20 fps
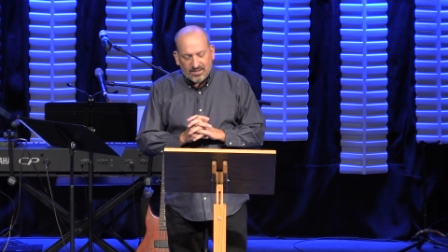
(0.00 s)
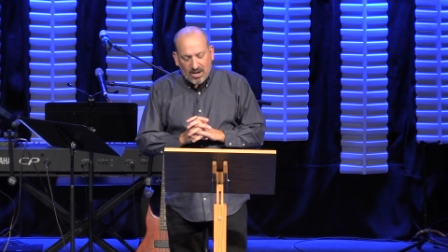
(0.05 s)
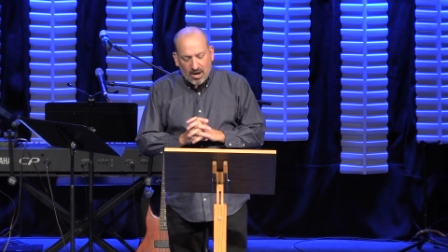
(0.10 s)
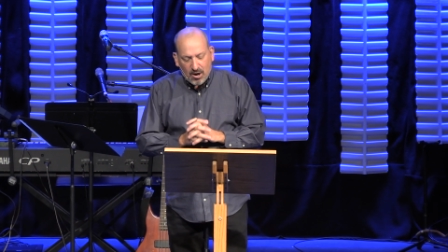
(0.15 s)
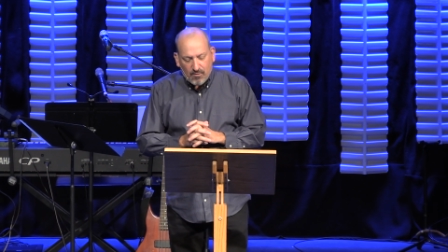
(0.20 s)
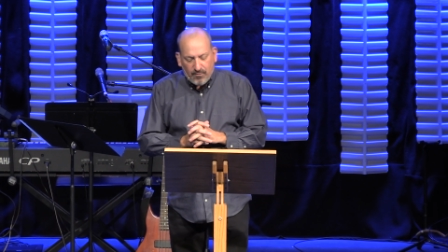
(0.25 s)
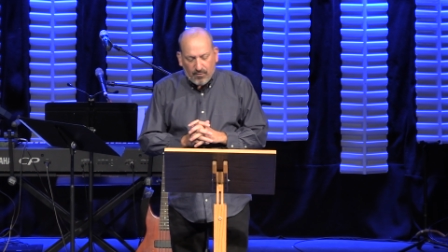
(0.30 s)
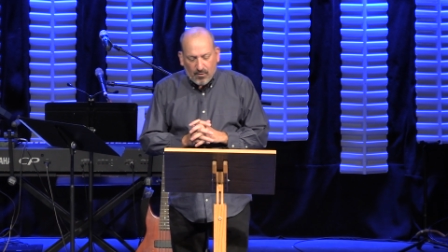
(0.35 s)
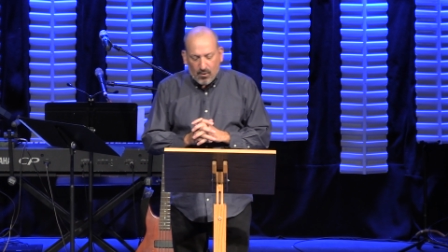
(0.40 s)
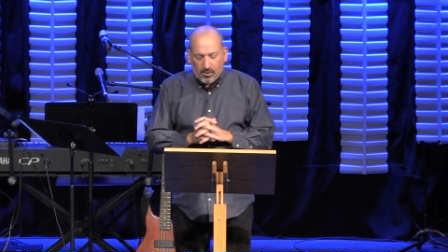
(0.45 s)

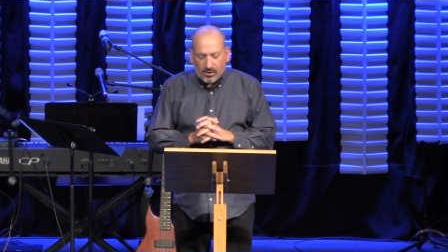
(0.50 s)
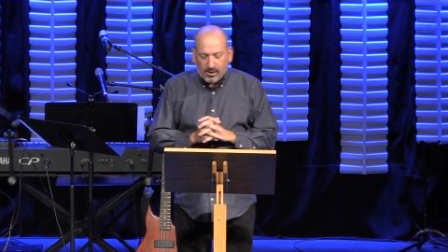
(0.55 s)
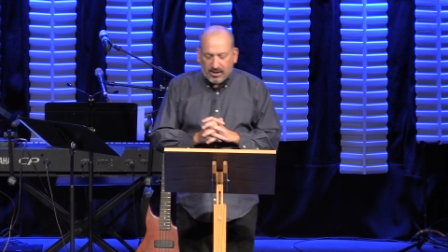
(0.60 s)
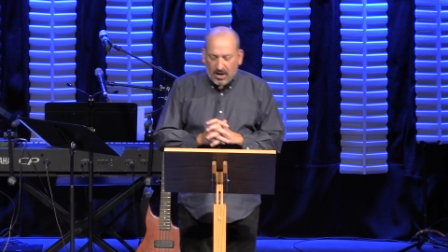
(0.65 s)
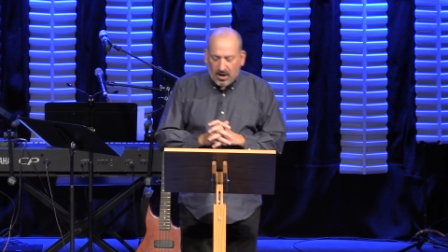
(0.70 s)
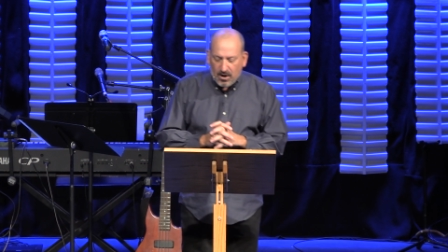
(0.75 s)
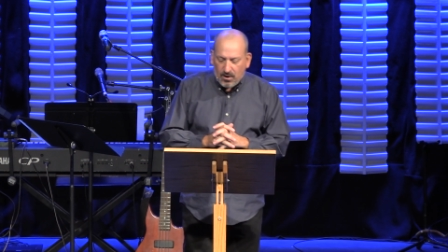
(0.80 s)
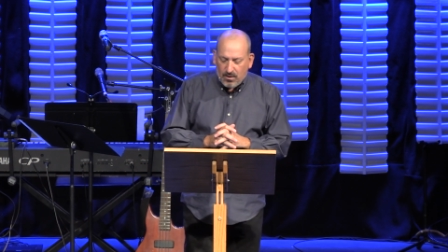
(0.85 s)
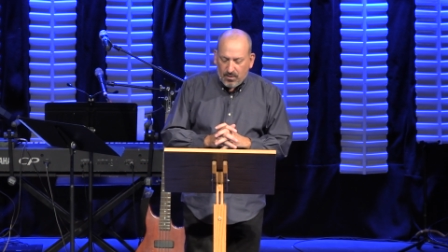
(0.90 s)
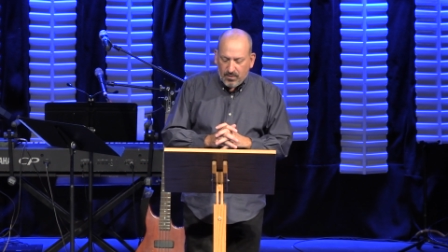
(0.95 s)
Therefore
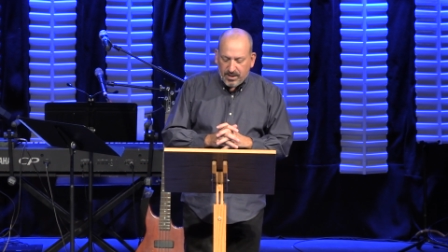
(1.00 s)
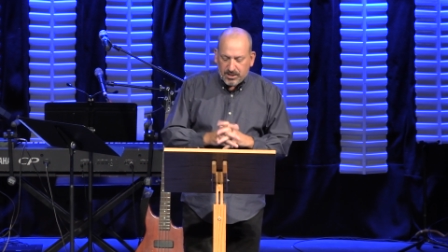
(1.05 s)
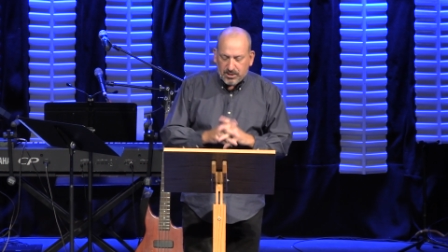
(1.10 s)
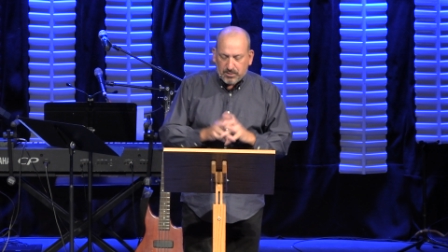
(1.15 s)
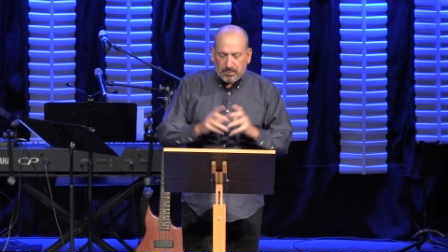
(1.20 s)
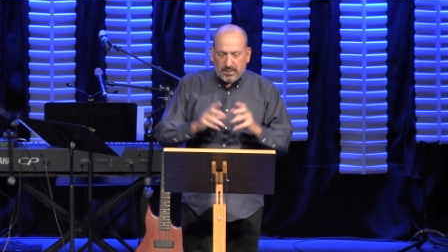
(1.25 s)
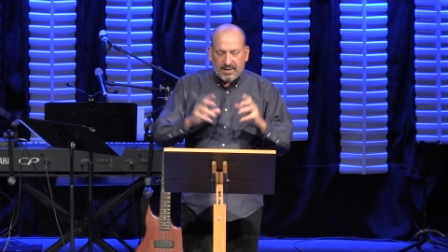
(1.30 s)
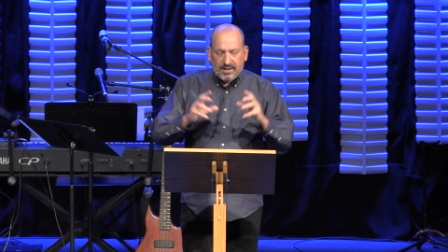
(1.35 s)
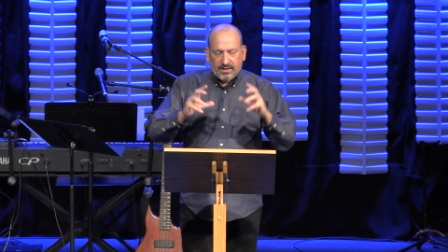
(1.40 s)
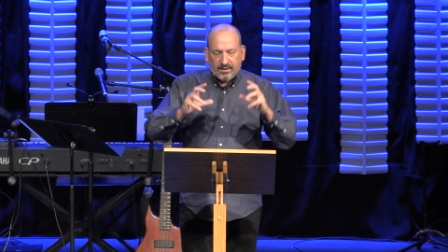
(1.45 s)
go. He's
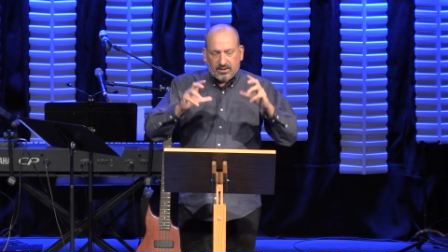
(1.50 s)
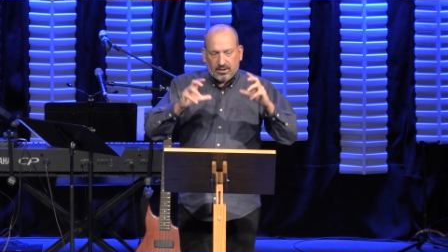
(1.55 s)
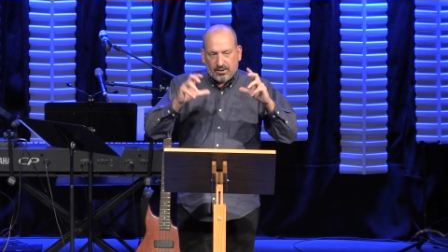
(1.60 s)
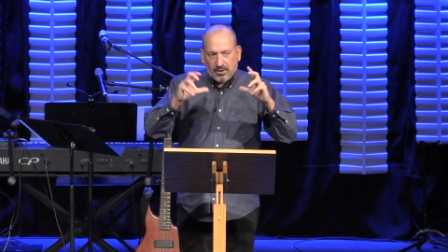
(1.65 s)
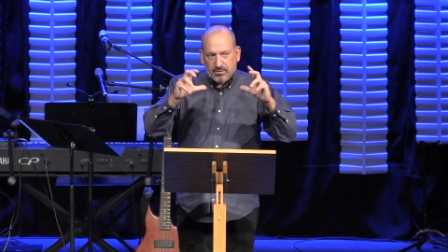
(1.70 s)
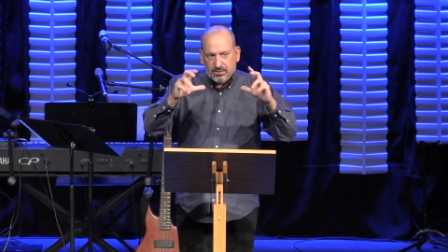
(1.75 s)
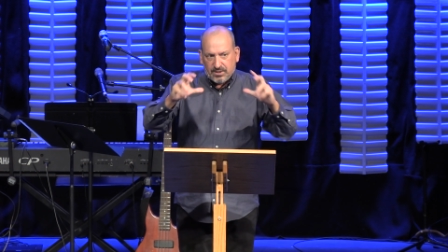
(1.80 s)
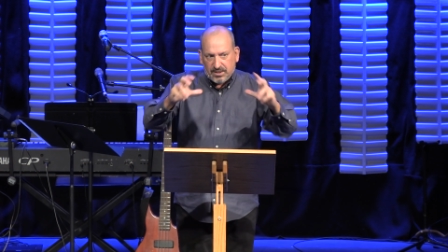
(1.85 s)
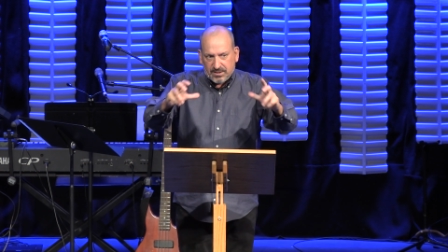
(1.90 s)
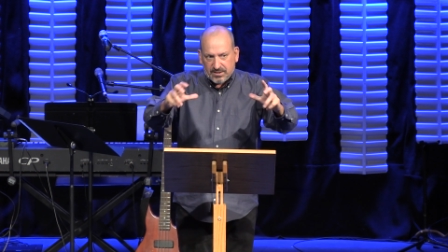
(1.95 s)
speaking to
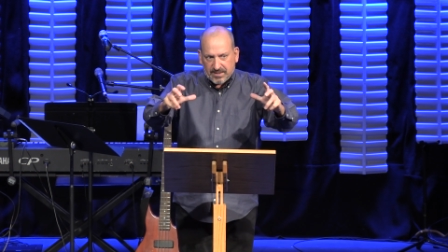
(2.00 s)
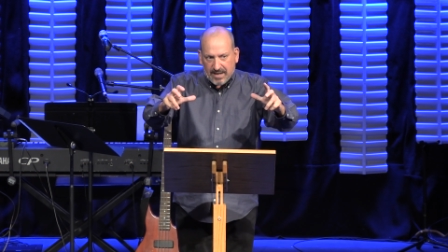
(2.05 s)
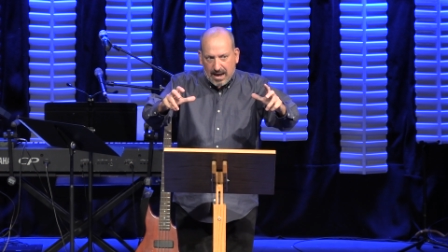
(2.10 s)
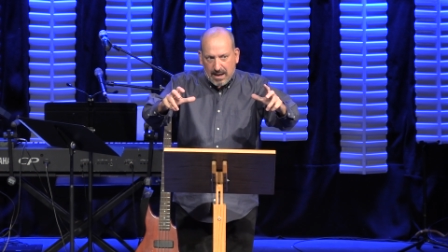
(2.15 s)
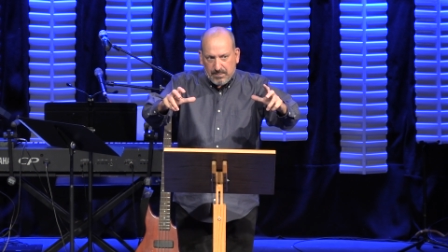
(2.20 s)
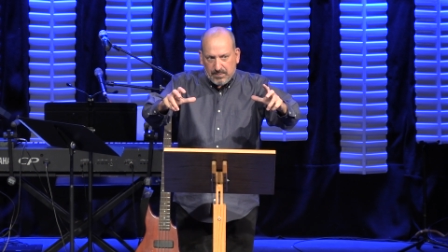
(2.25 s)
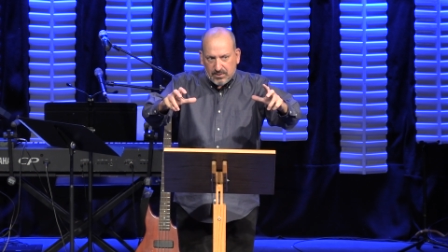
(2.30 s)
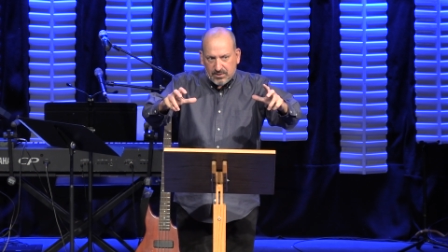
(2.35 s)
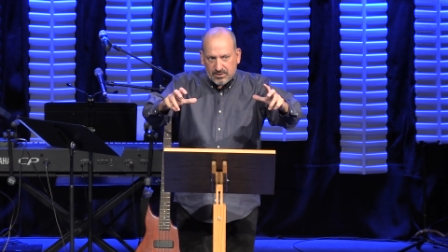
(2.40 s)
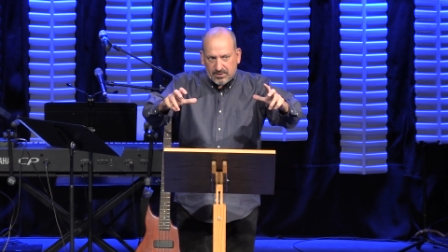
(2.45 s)
those
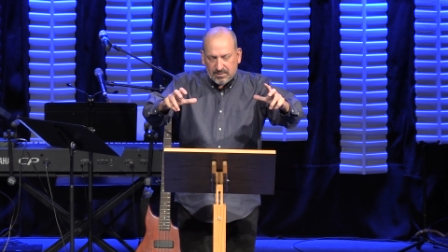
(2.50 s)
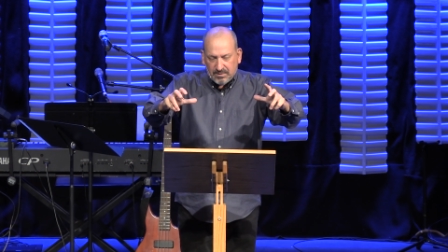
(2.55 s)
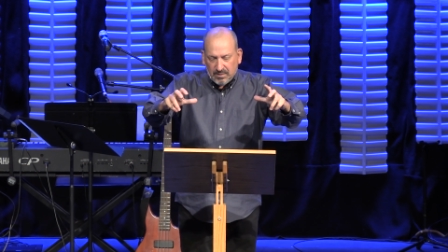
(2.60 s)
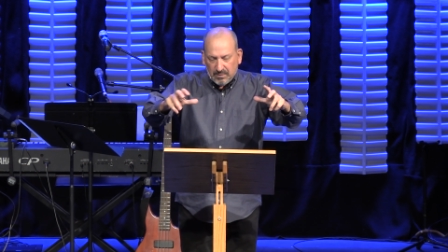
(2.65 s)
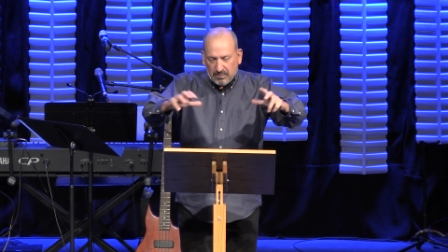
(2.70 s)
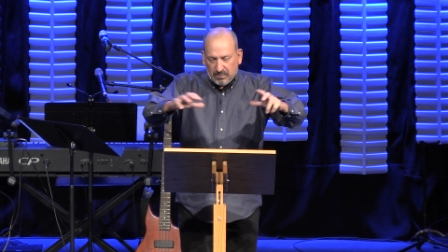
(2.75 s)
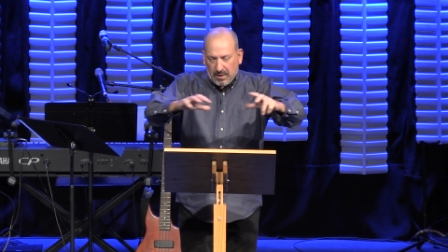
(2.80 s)
disciples.